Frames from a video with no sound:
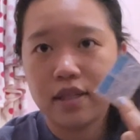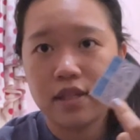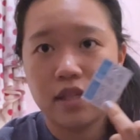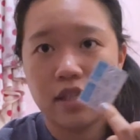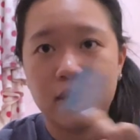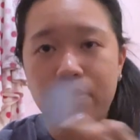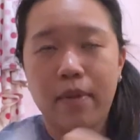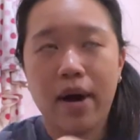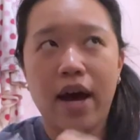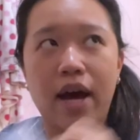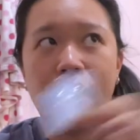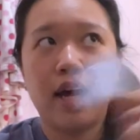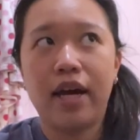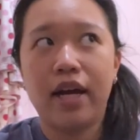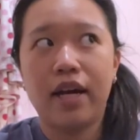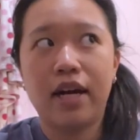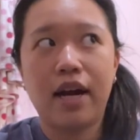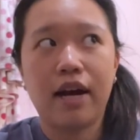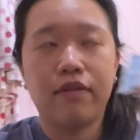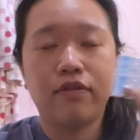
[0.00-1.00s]
into my eye
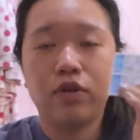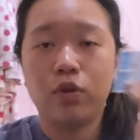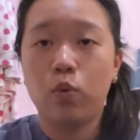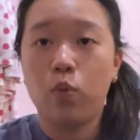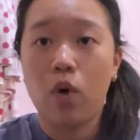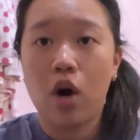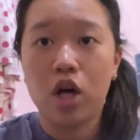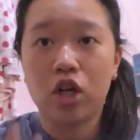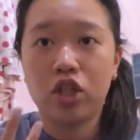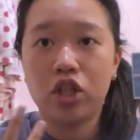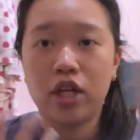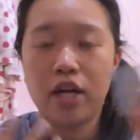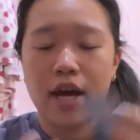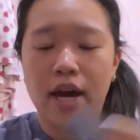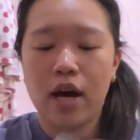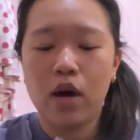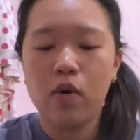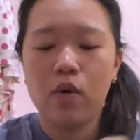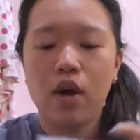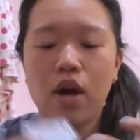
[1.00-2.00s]
and I have to wash it
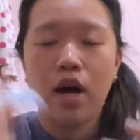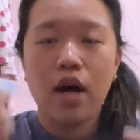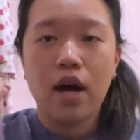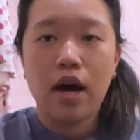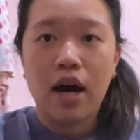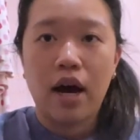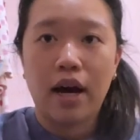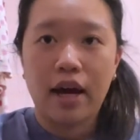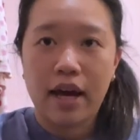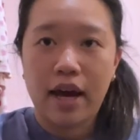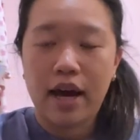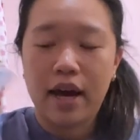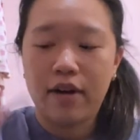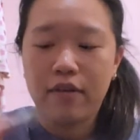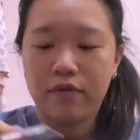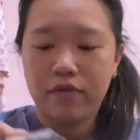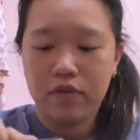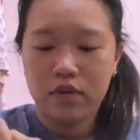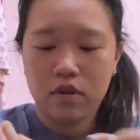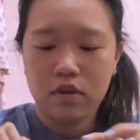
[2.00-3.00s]
out. I
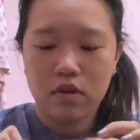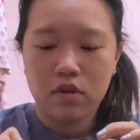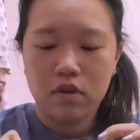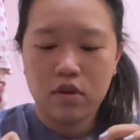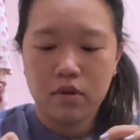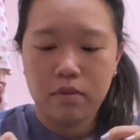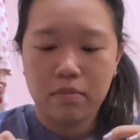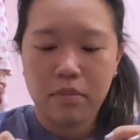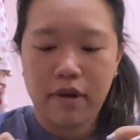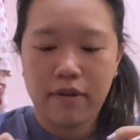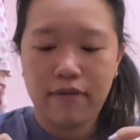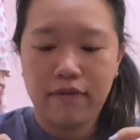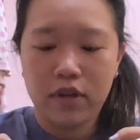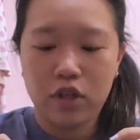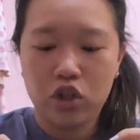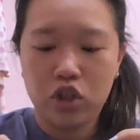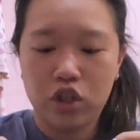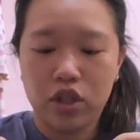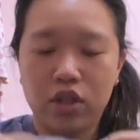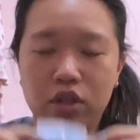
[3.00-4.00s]
have my
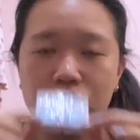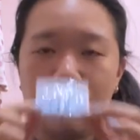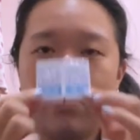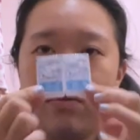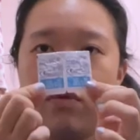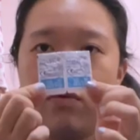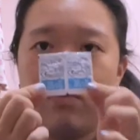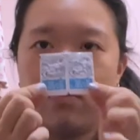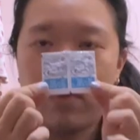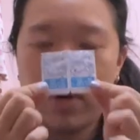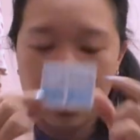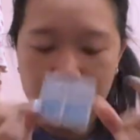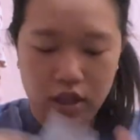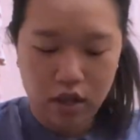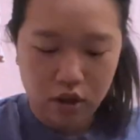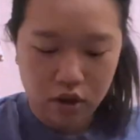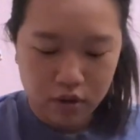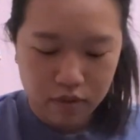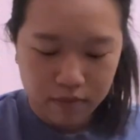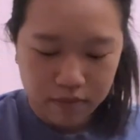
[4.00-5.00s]
vision right
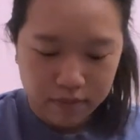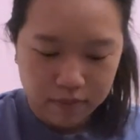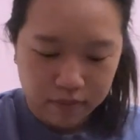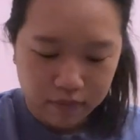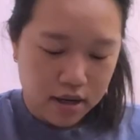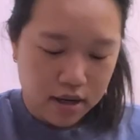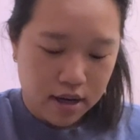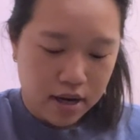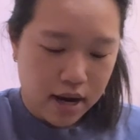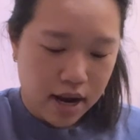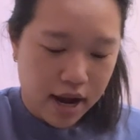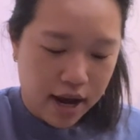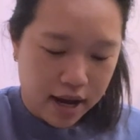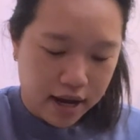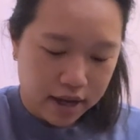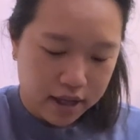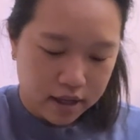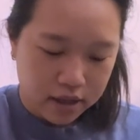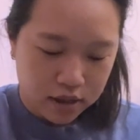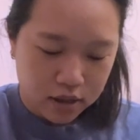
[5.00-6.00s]
here.
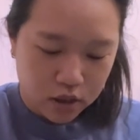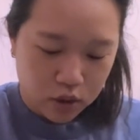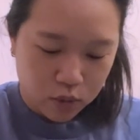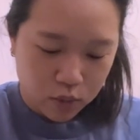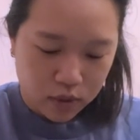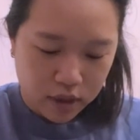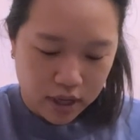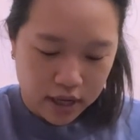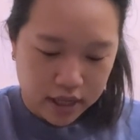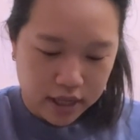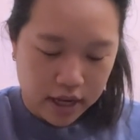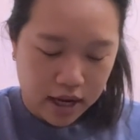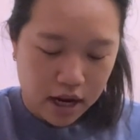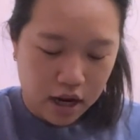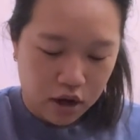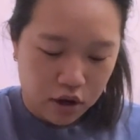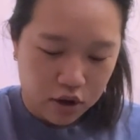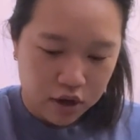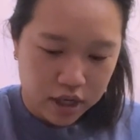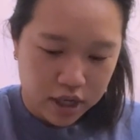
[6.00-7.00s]
Next, what I
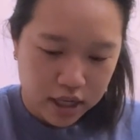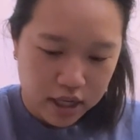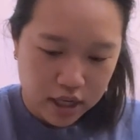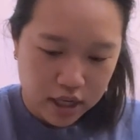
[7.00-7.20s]
carry